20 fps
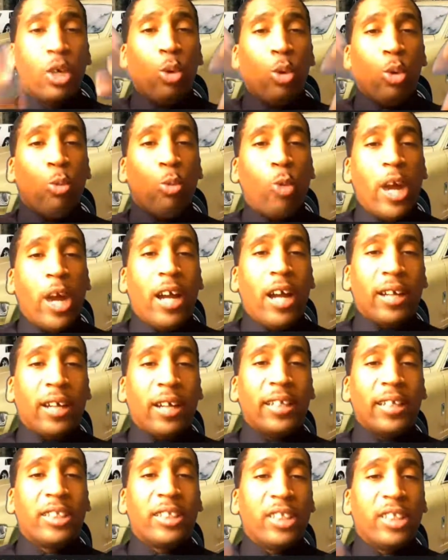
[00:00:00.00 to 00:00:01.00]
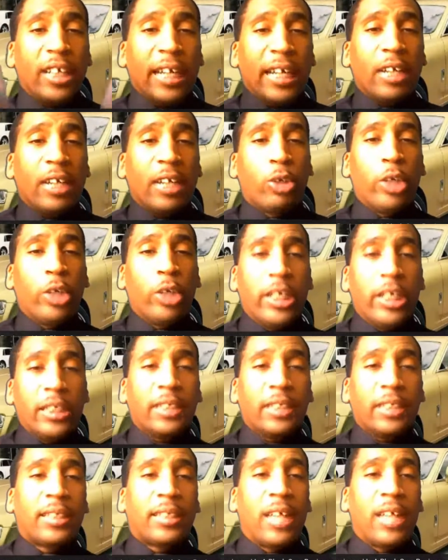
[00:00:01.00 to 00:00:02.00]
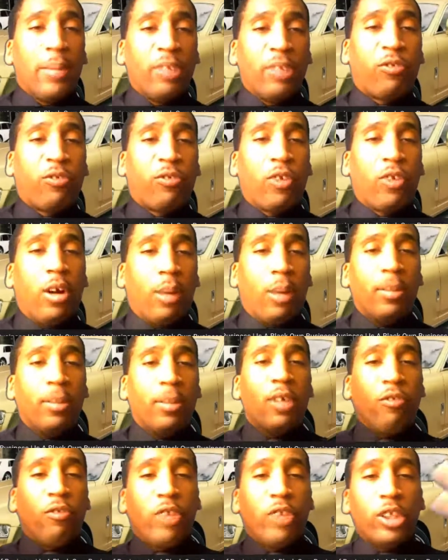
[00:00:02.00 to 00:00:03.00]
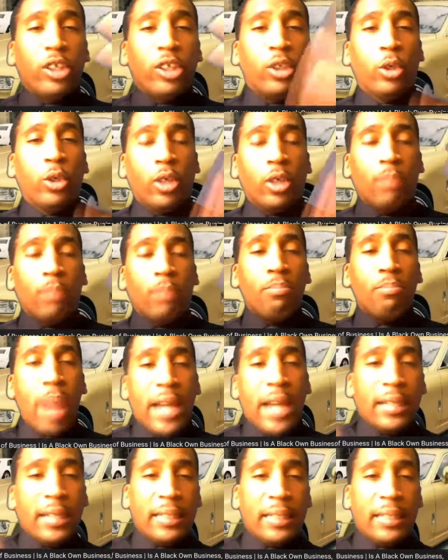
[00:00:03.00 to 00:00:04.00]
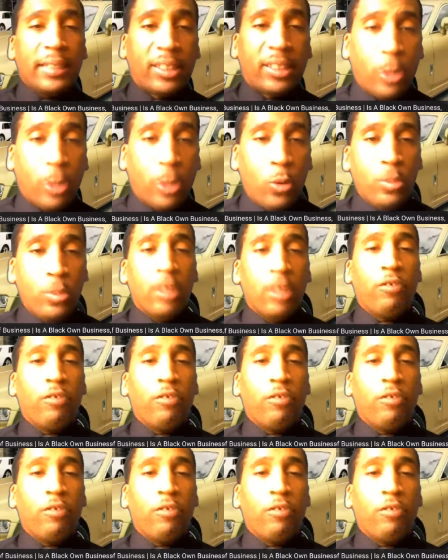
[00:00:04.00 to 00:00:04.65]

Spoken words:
Where is the ingredients coming from for you to make this soap,